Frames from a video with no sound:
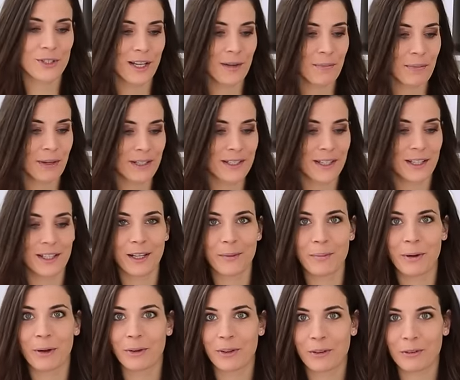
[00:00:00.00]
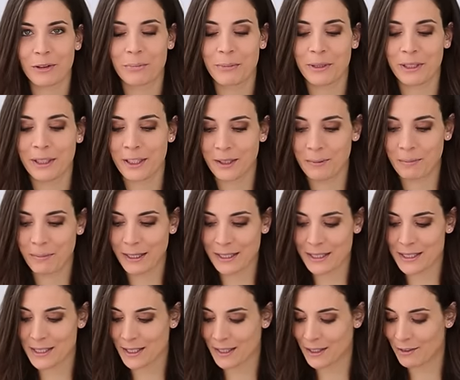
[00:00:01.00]
say basically about the repeat cut
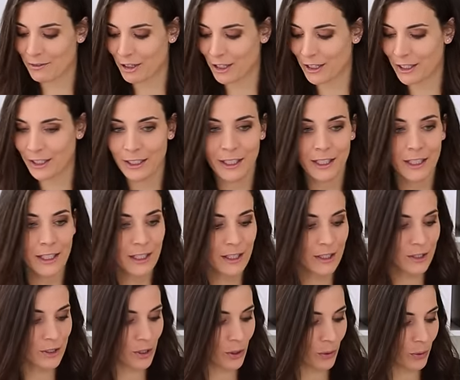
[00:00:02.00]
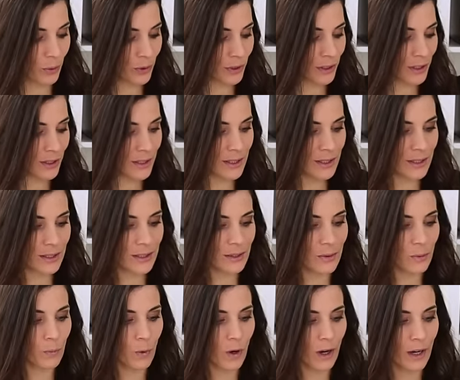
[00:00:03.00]
pattern, right? So this
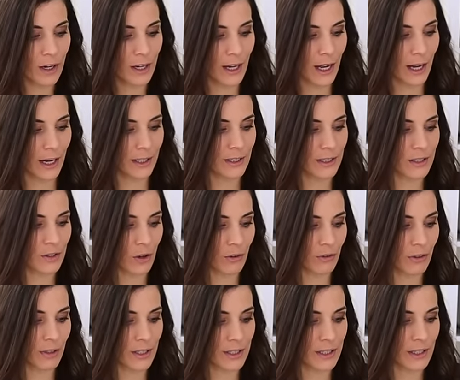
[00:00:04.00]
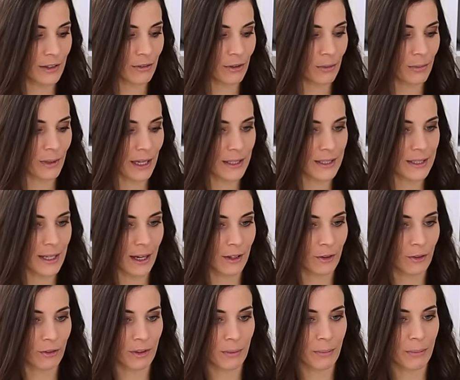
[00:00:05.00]
one line is obviously from that side
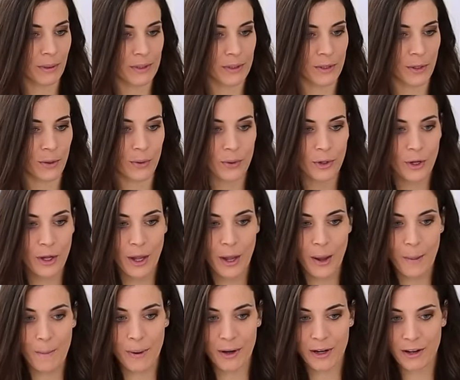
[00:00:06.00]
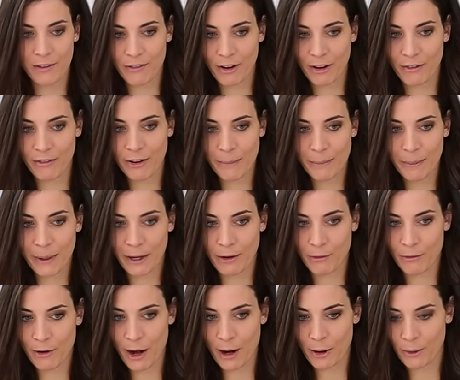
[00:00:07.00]
of the puzzle, but if I flip it
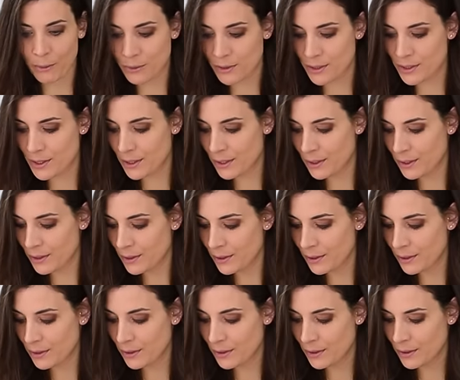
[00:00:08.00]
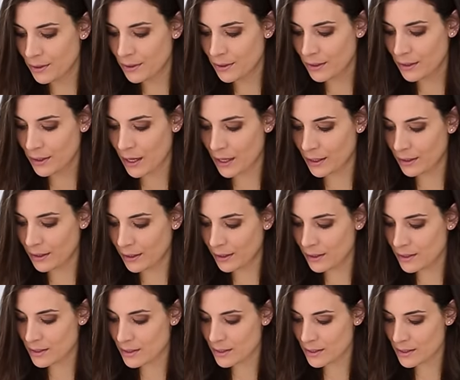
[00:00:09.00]
around, I think
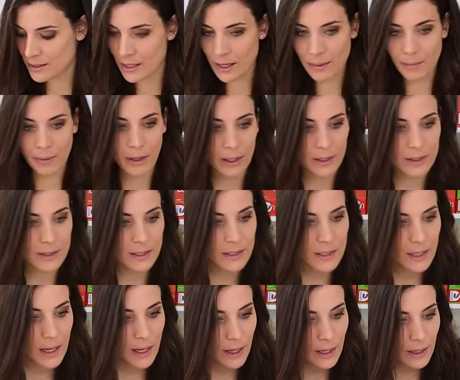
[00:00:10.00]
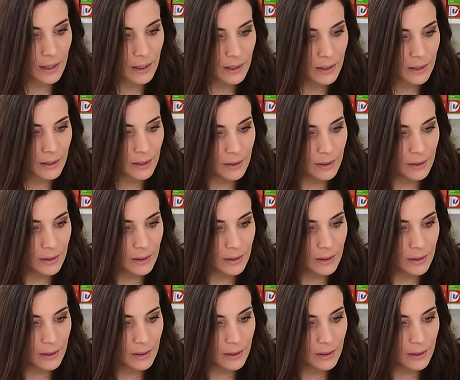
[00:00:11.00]
it's the same cut as here,